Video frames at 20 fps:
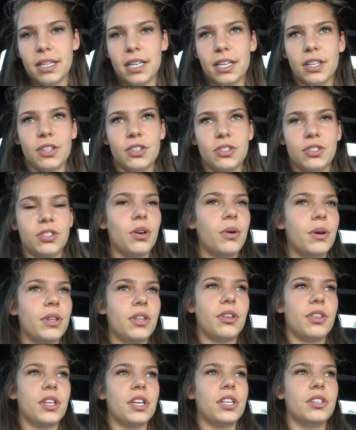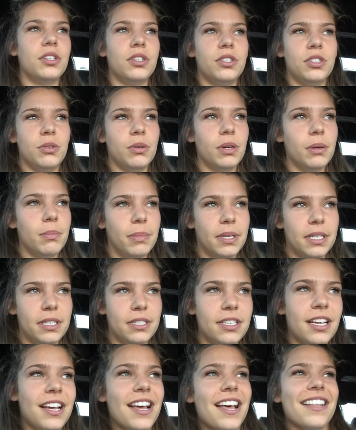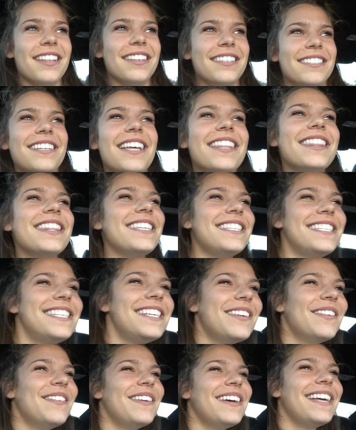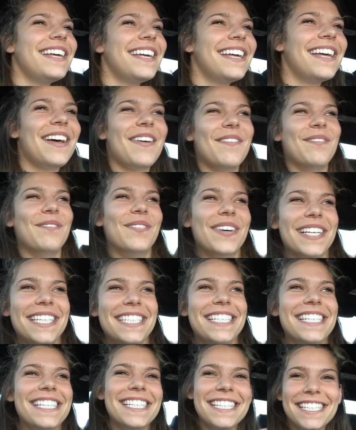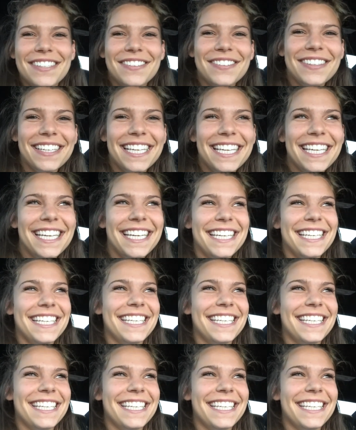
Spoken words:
Like, there's no other thing to it, but there's nothing to it but to do it.